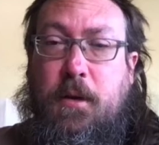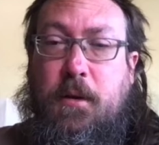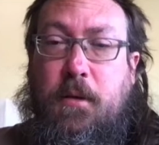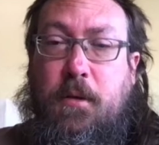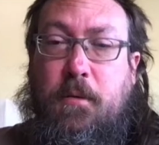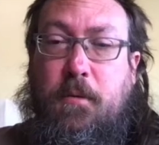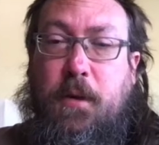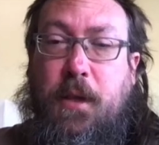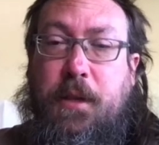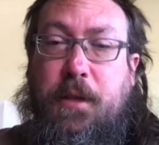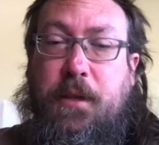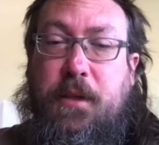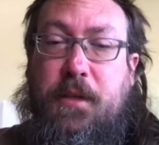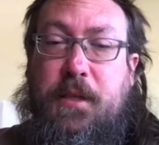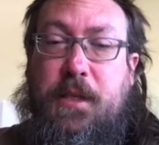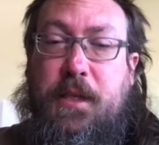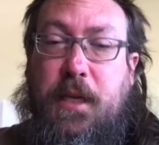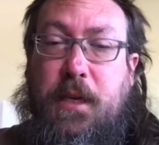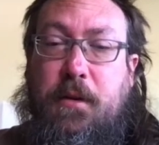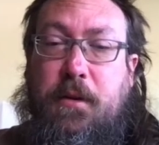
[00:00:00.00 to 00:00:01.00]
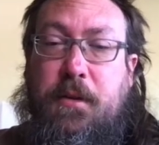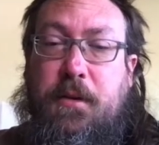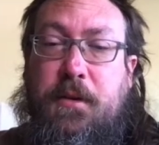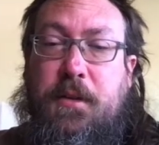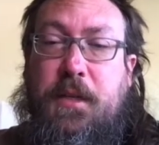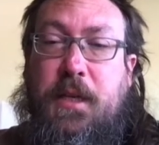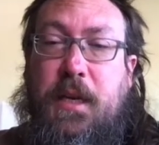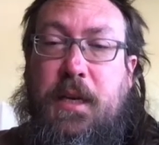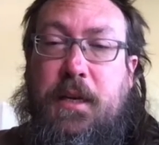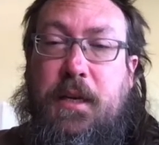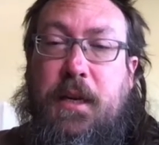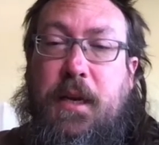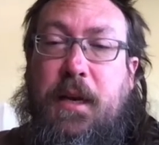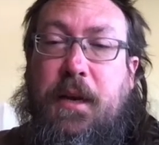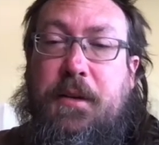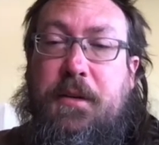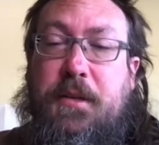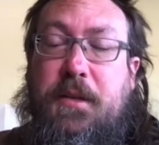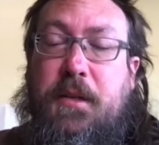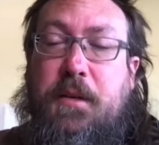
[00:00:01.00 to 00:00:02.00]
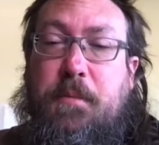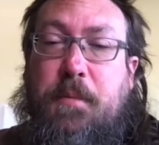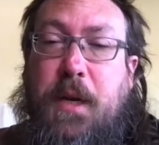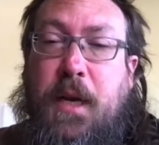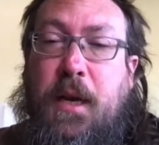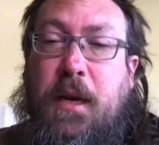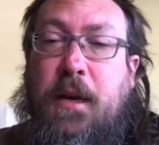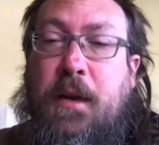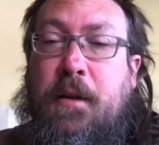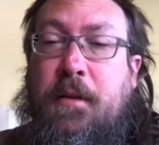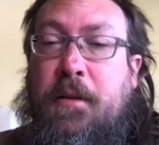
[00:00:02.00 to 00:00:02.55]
with cells indexed by